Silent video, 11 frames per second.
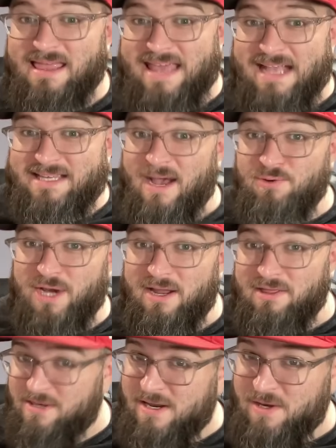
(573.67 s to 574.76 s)
That's how
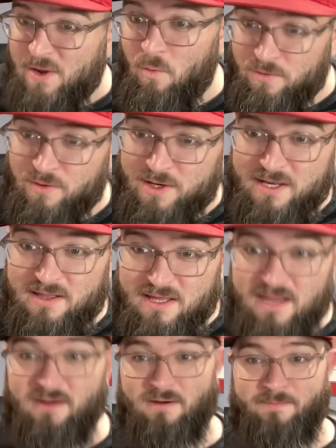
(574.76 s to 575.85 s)
Jonathan India won Rookie of the
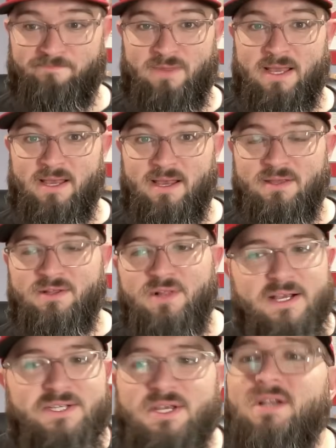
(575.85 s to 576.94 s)
Year. The
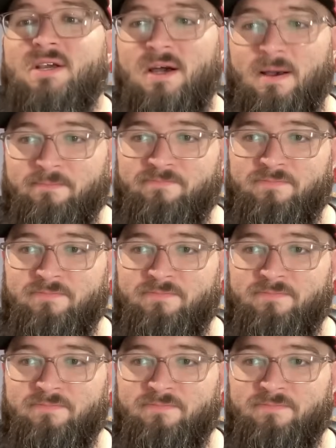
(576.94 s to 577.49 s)
luck's going to come.